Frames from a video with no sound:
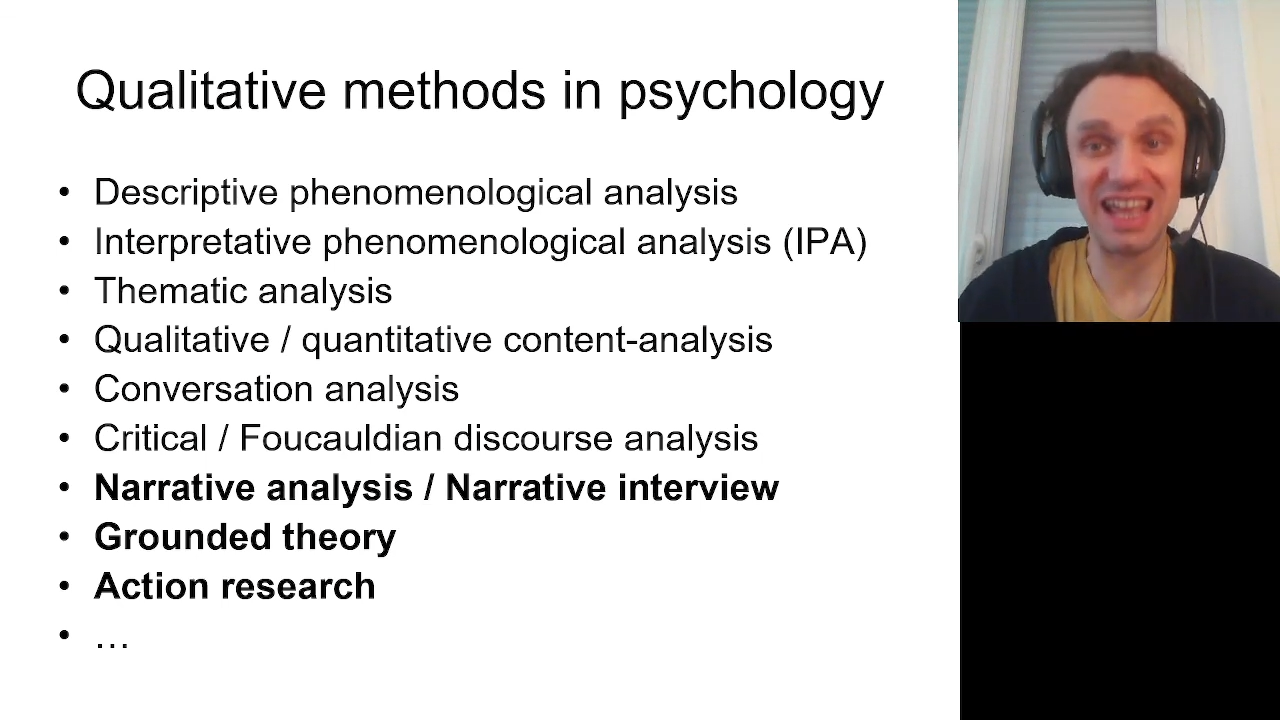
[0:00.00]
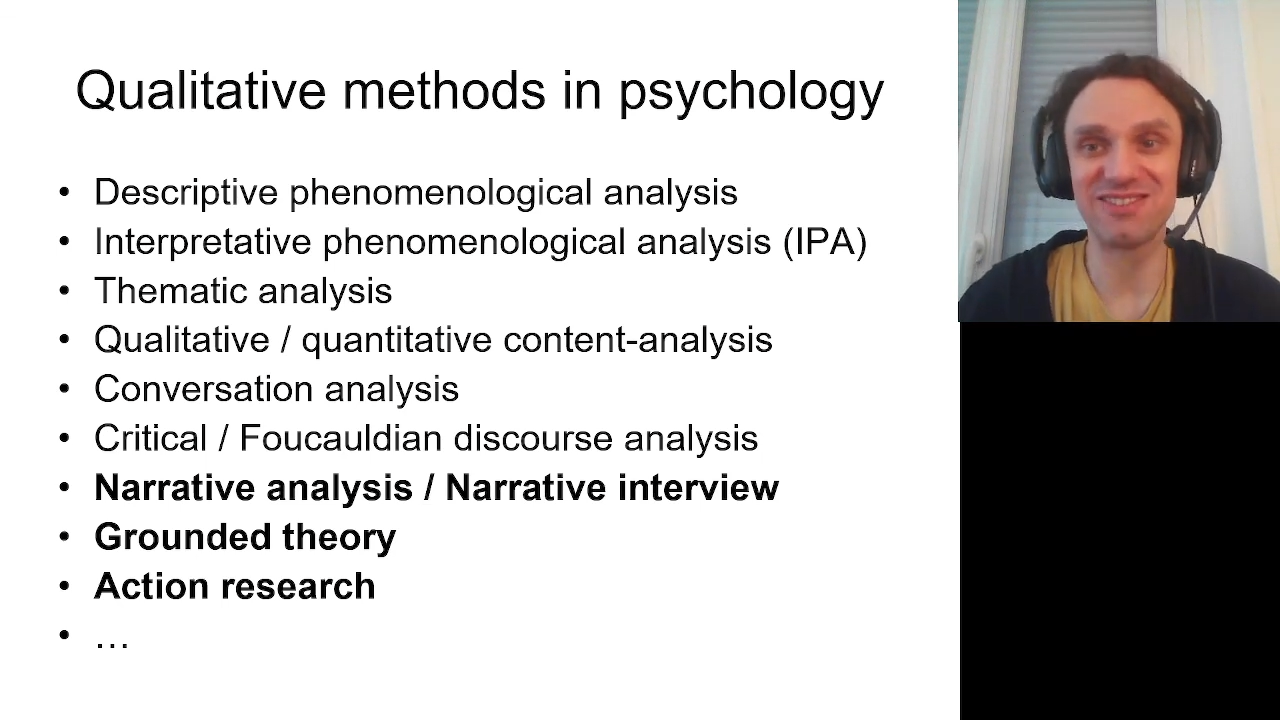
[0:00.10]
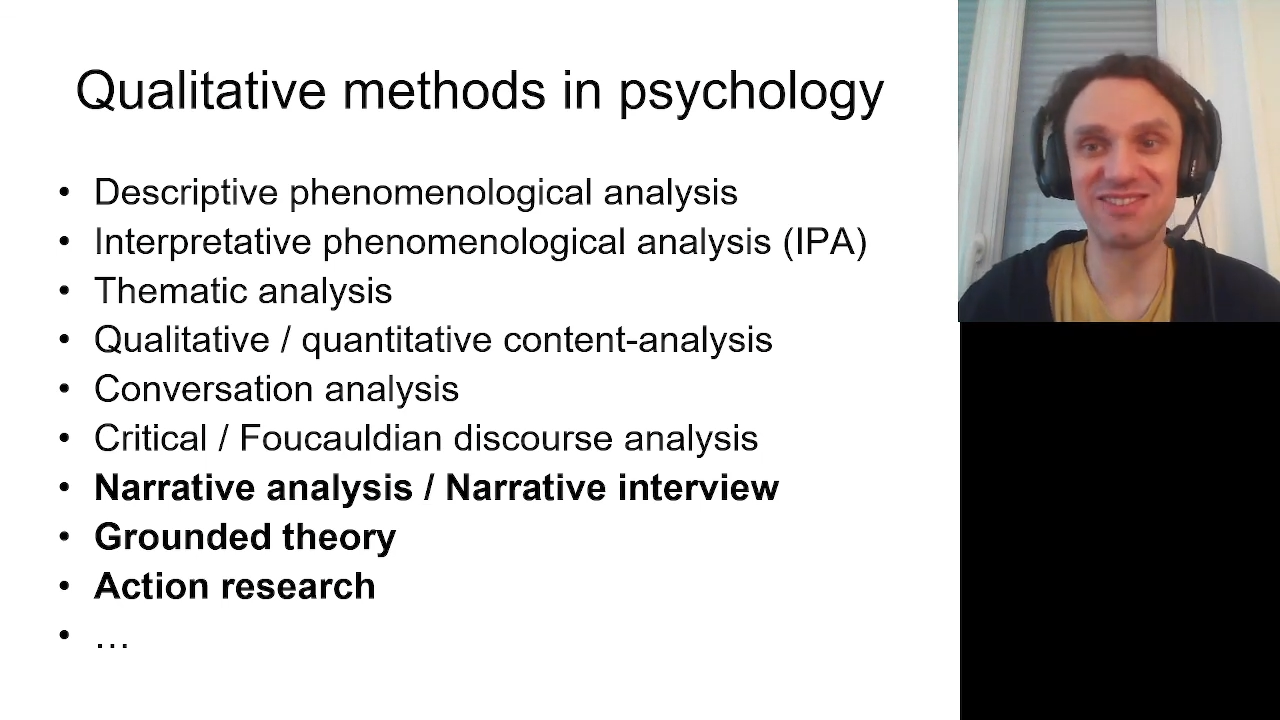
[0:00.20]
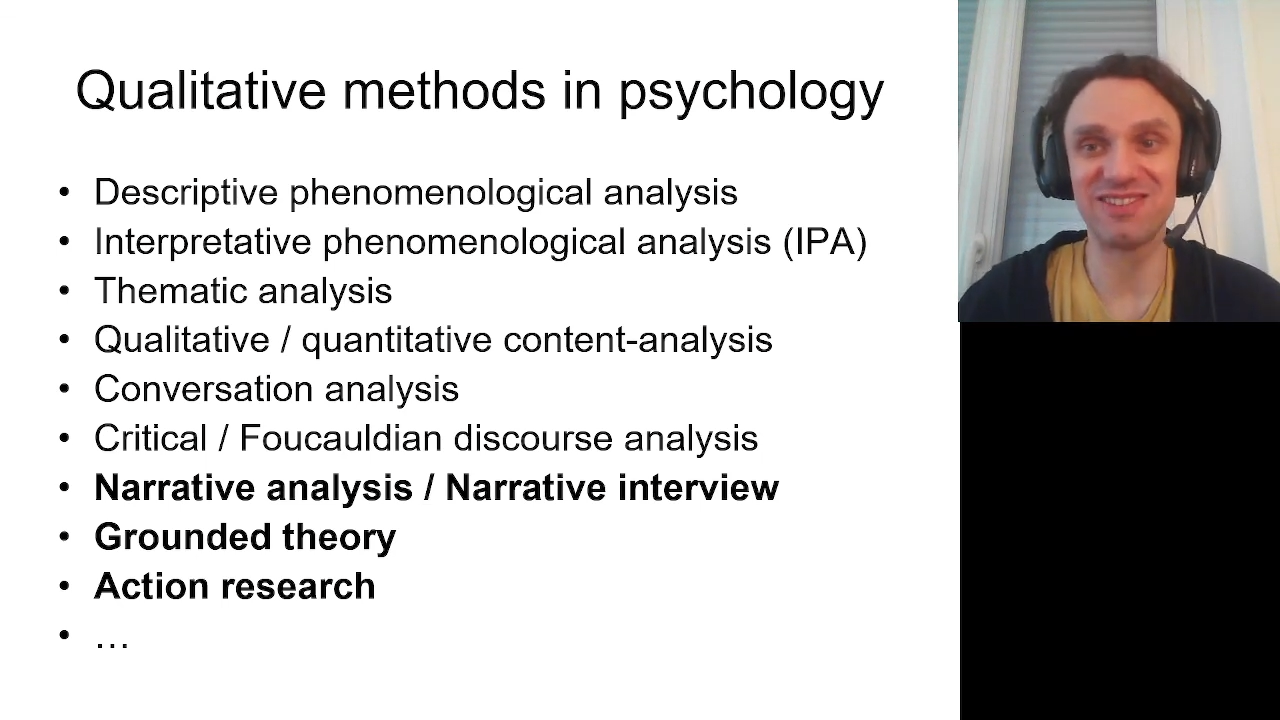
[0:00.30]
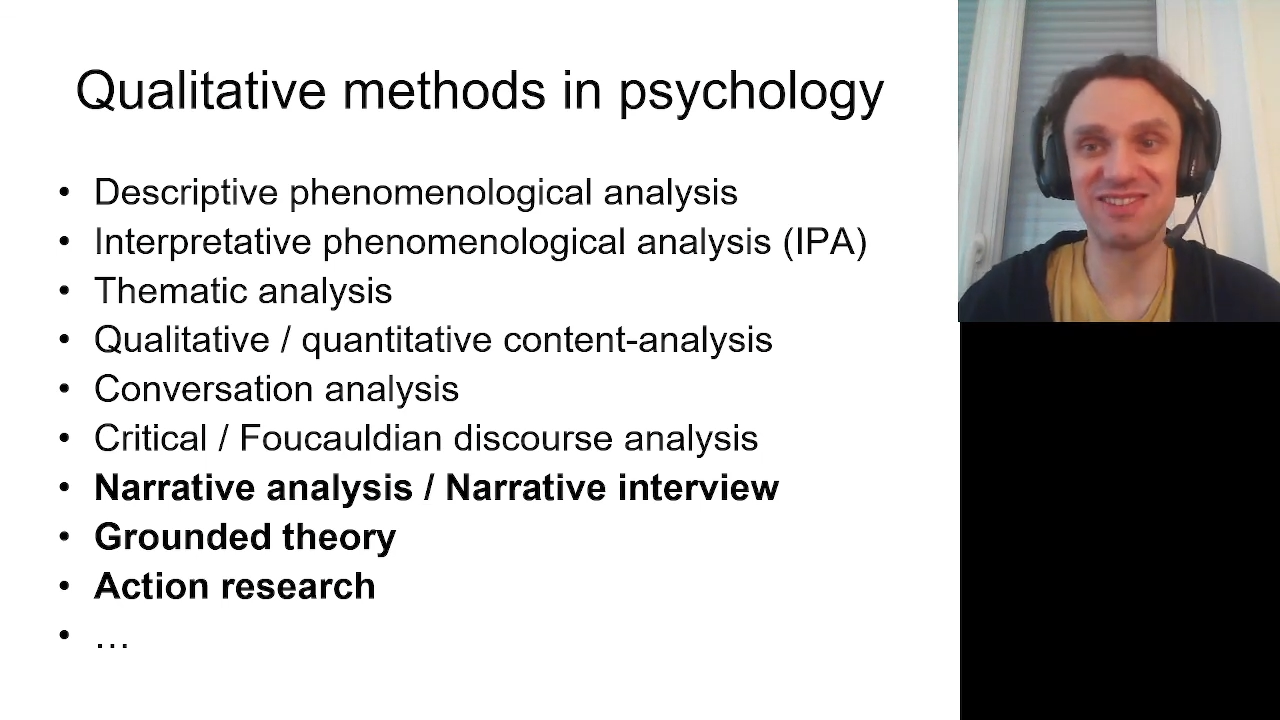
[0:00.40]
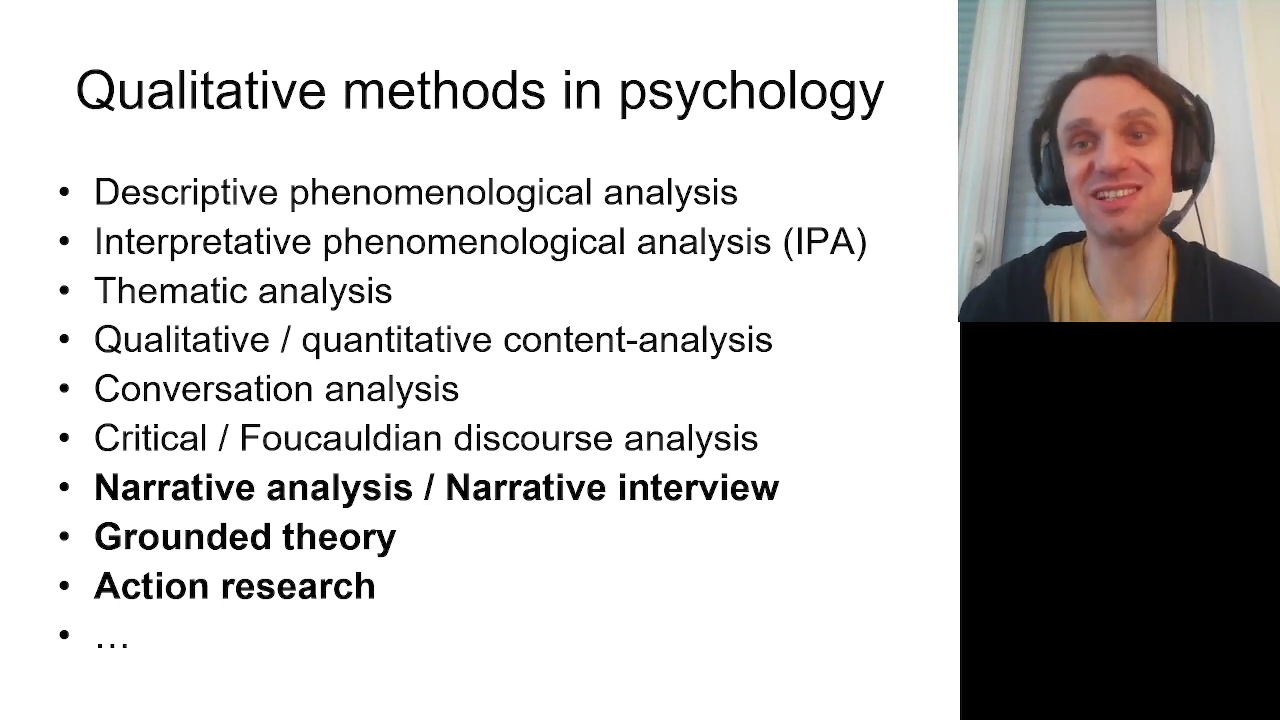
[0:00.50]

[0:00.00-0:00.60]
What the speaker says: a theory